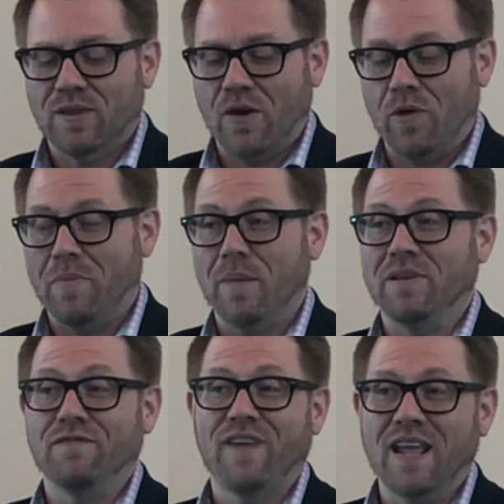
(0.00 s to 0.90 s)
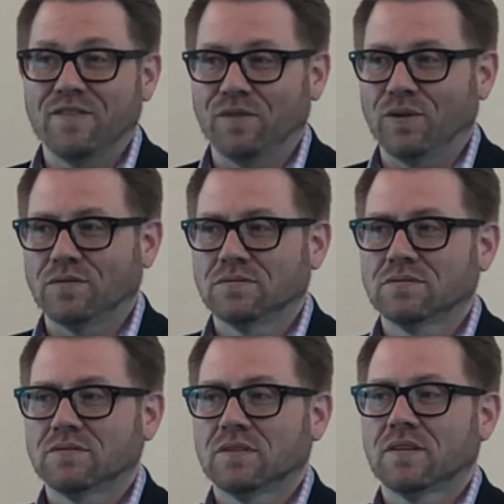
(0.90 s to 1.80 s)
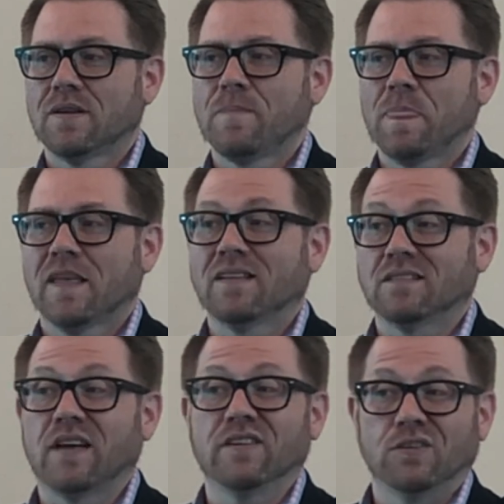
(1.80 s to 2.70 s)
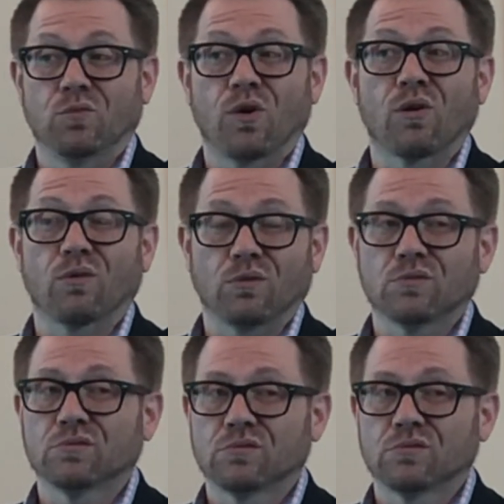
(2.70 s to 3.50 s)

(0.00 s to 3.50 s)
that we might be faithful in loving the world.